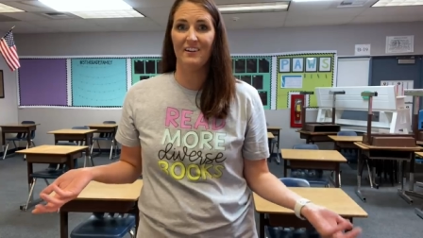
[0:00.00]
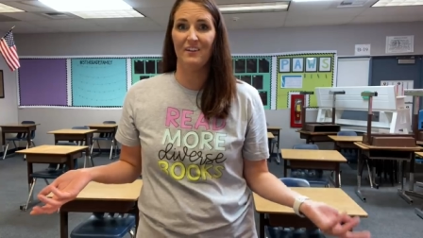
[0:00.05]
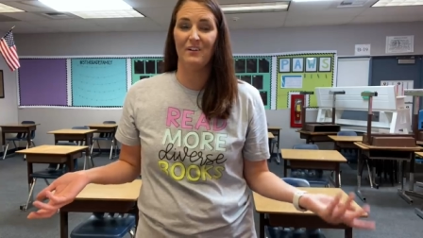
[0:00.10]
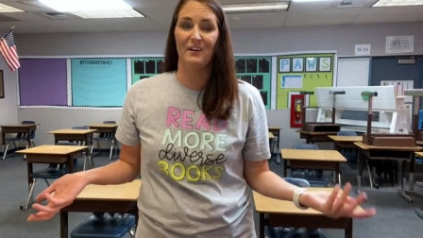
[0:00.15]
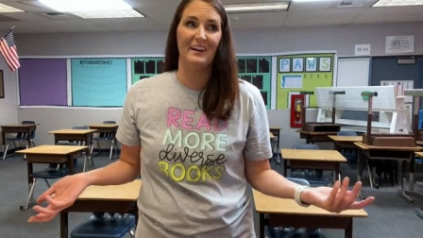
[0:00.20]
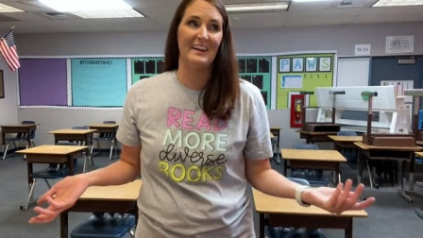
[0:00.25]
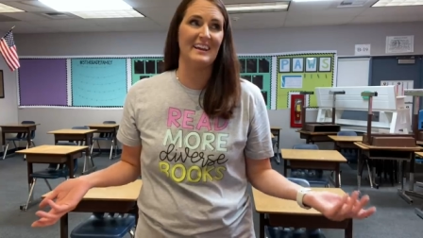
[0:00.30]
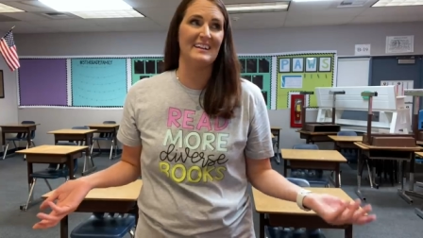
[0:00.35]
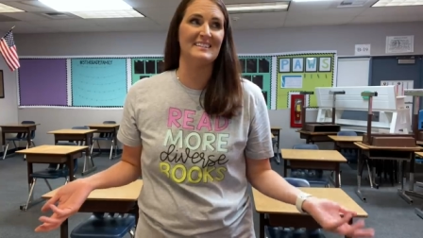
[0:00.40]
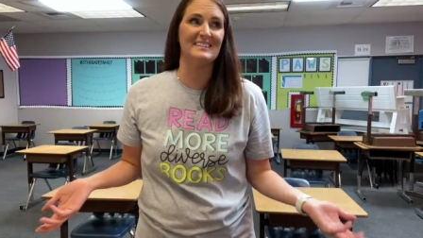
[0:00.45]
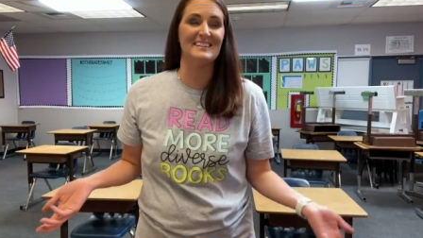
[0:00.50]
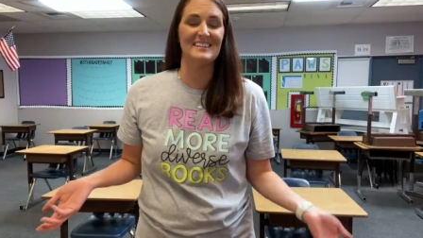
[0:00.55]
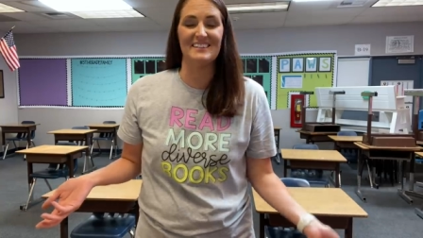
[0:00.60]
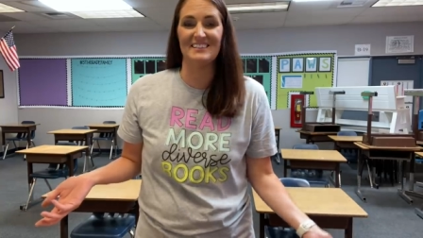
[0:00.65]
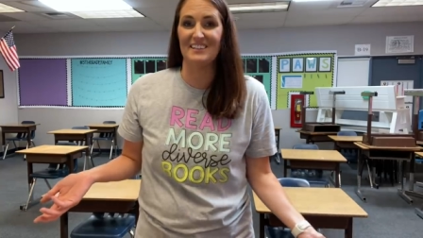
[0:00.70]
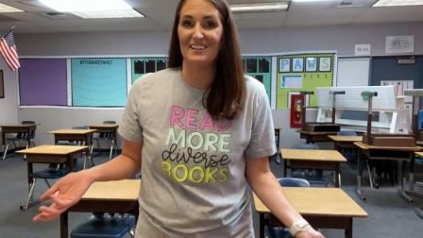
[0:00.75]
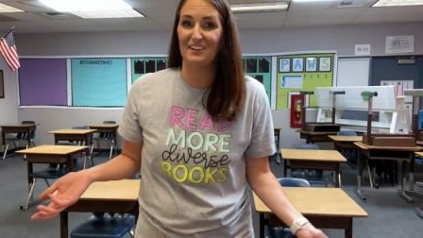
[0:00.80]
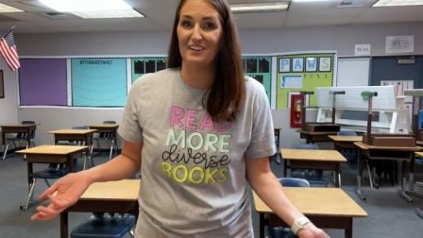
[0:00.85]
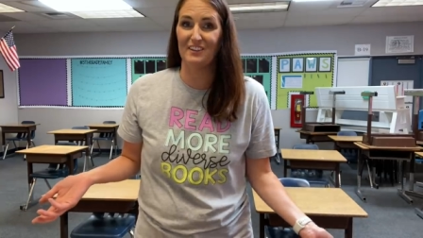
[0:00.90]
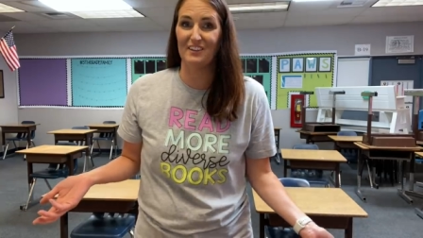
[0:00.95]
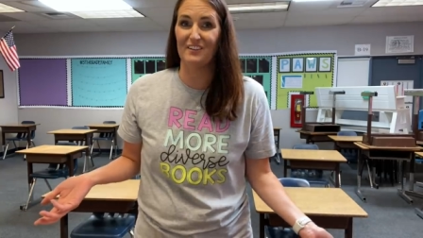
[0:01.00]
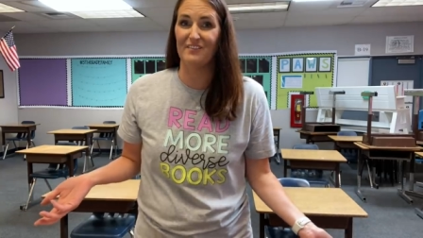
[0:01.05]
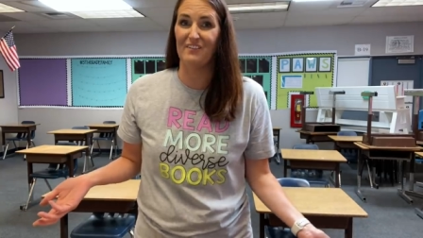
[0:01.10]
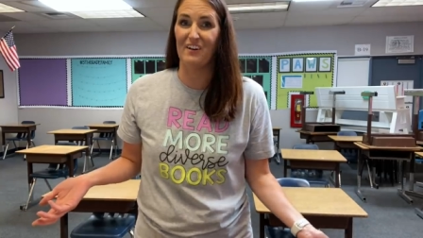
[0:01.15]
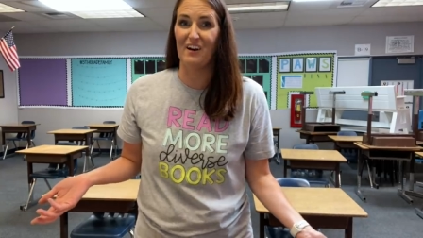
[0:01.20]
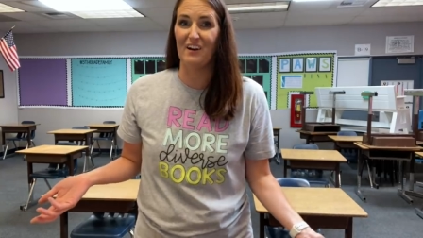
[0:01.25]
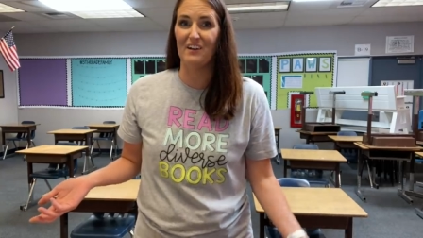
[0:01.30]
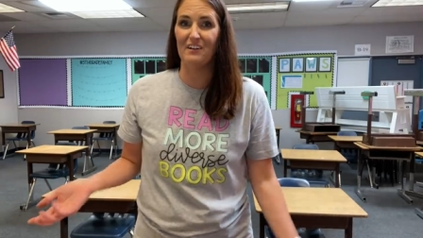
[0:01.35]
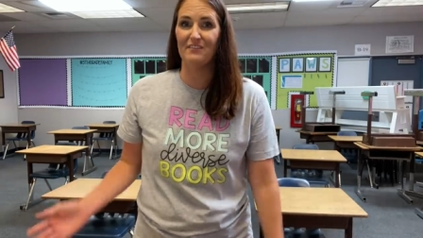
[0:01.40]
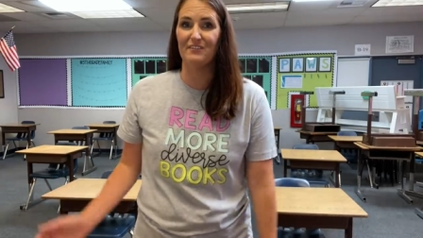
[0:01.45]
or I guess this year, the
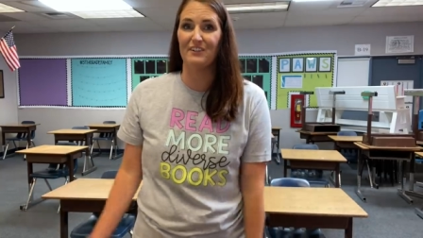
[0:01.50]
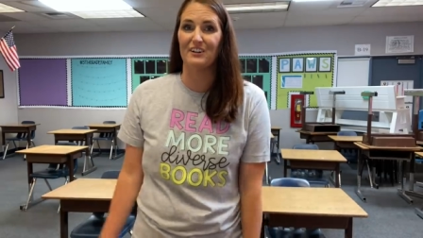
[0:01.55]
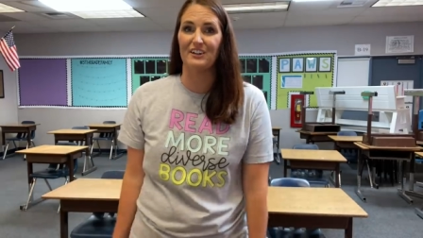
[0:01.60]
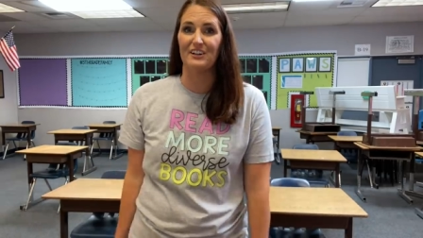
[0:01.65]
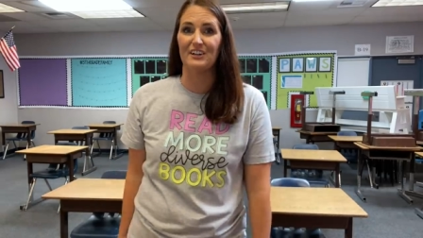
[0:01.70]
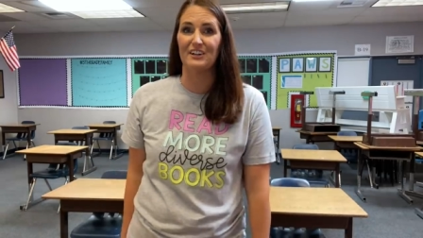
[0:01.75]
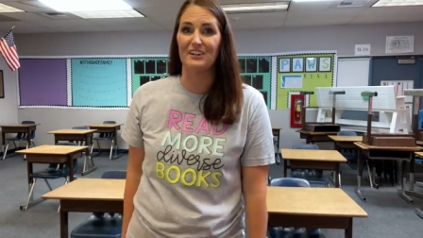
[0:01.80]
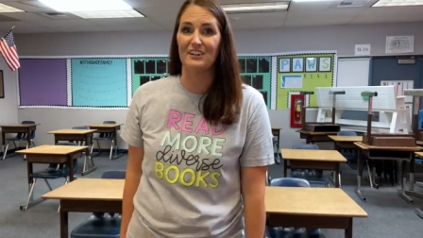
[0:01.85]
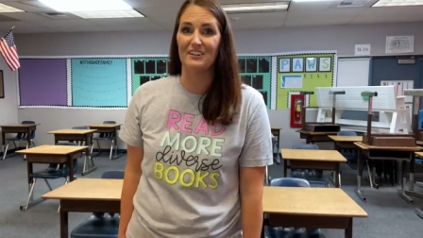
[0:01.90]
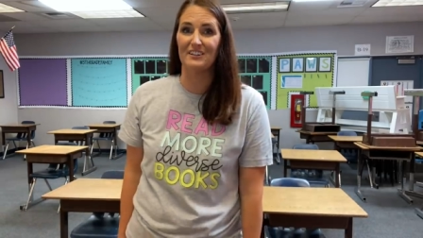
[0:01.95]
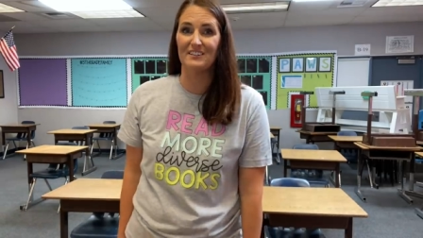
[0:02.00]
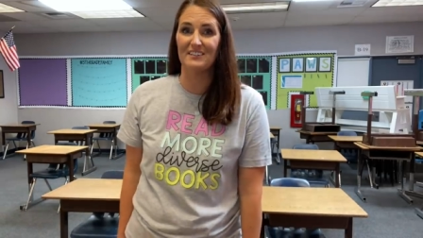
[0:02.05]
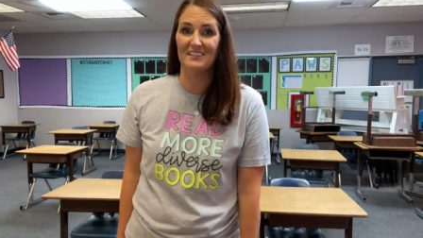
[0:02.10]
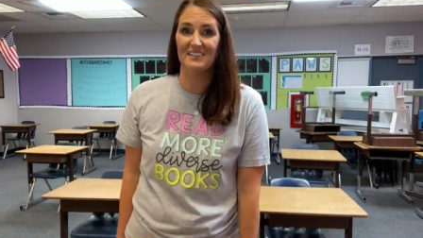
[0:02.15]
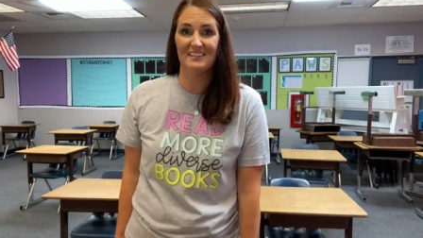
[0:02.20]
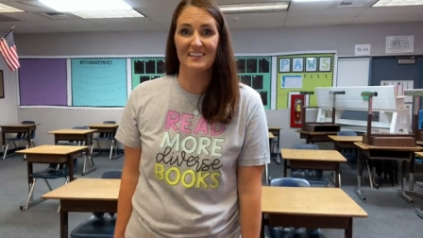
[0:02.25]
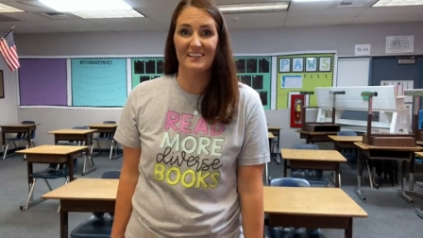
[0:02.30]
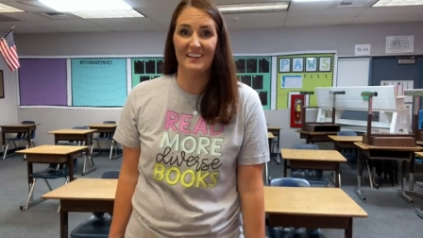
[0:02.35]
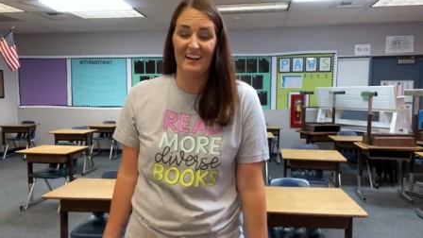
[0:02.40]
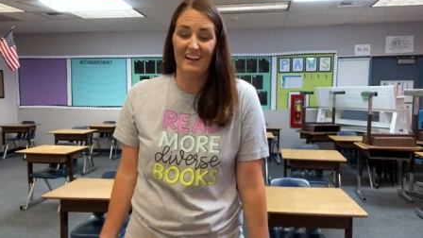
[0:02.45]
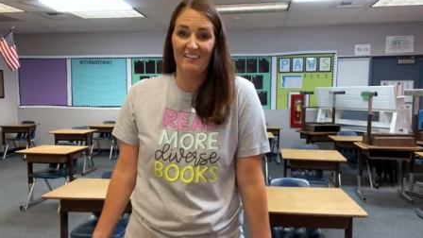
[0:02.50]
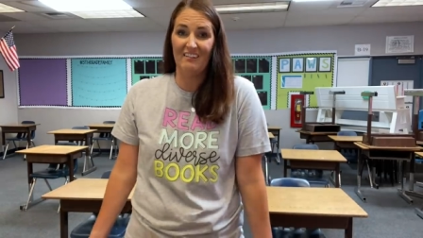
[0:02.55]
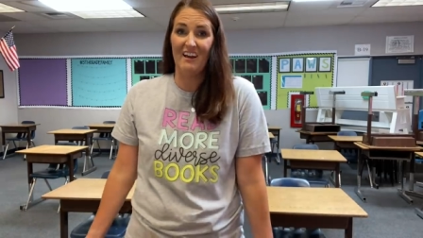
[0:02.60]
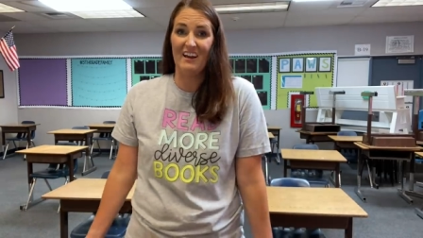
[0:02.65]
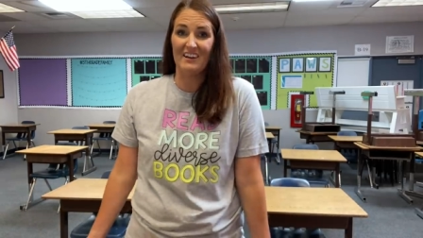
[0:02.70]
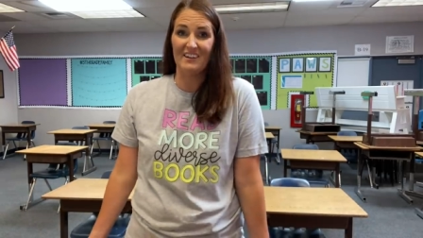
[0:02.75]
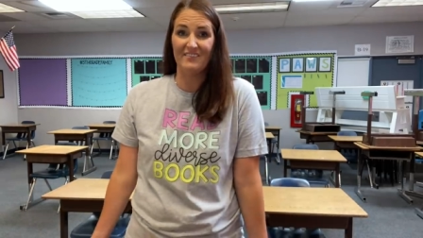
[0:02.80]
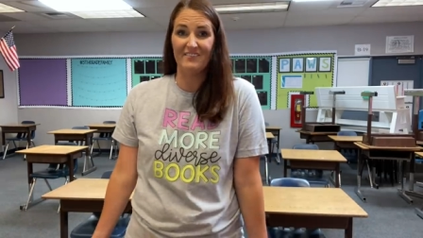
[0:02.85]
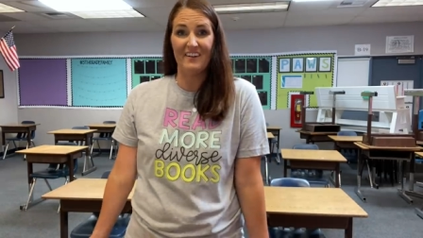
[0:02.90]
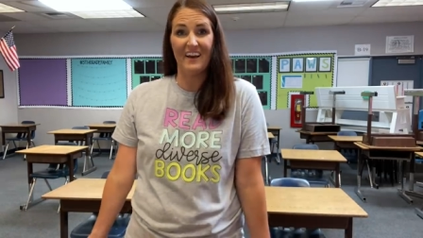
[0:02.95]
fall for a
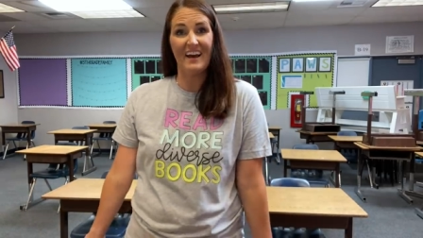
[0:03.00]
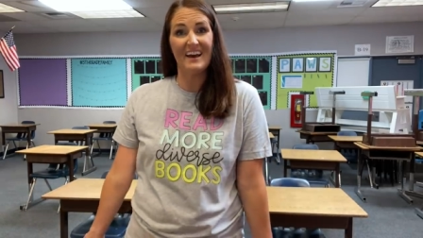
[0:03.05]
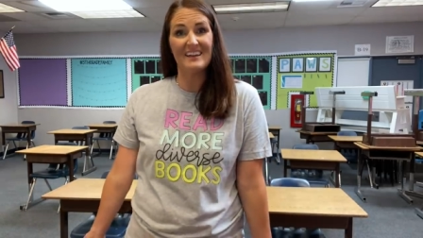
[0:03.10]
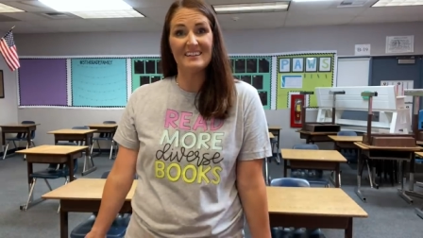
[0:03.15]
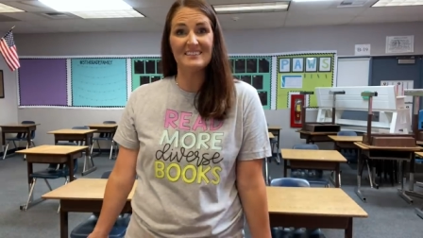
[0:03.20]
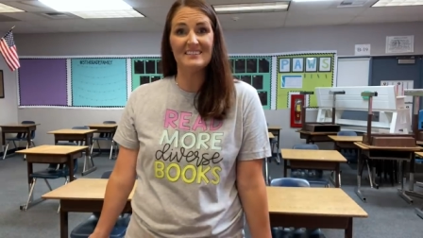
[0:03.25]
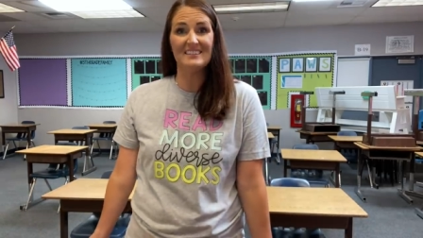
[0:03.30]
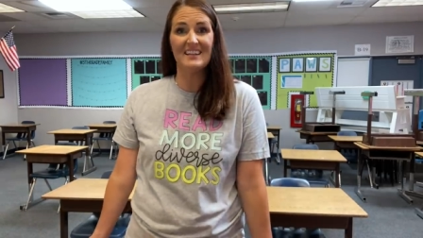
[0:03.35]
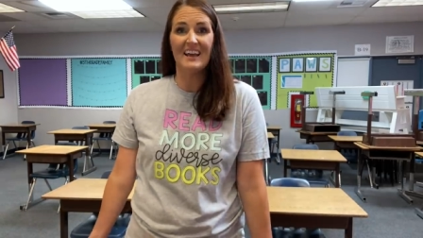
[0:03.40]
lot of us.